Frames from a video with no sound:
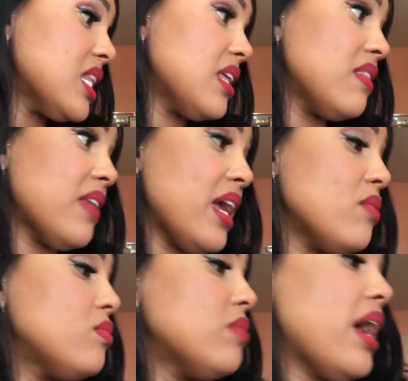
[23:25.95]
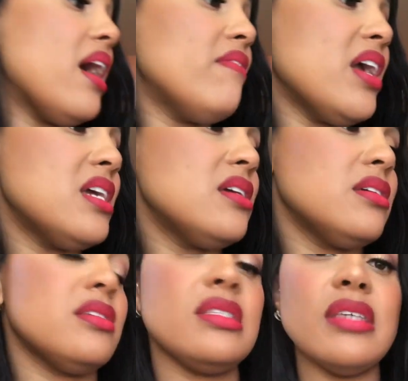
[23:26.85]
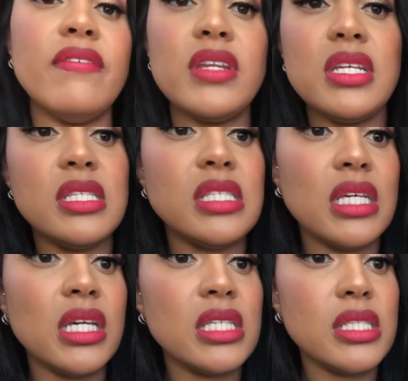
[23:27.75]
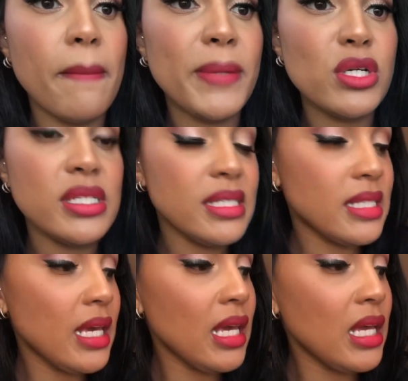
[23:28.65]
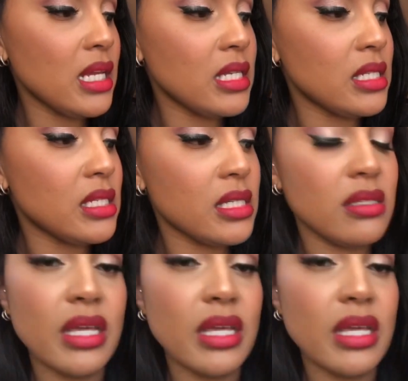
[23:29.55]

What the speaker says: then they had a 76%.